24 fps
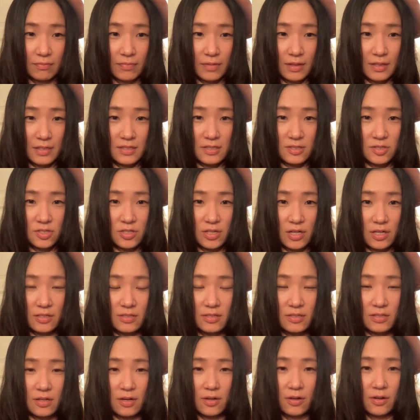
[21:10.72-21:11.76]
this is
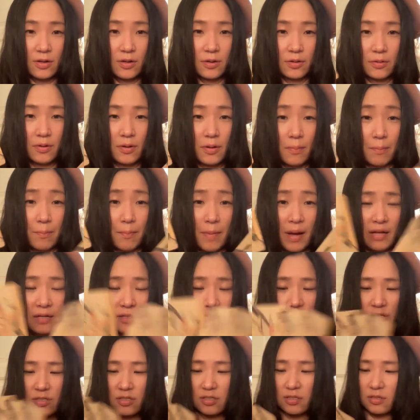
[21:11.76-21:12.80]
just a
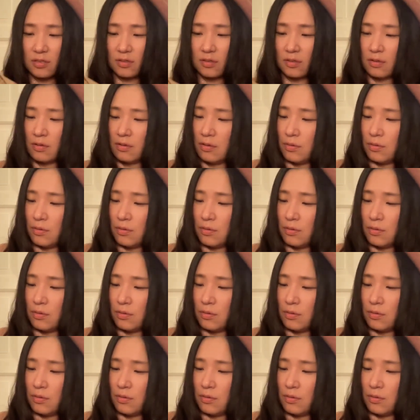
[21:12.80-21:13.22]
match